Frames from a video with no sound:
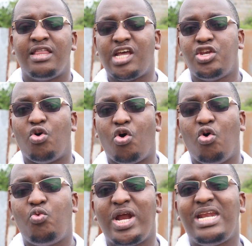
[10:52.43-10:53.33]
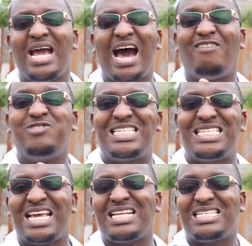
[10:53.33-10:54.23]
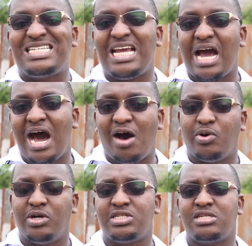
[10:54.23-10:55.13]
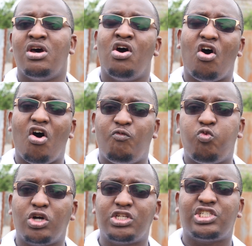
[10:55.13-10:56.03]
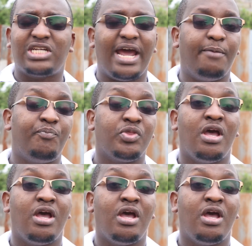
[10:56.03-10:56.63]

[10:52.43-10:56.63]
then you already have 60 hours of watch time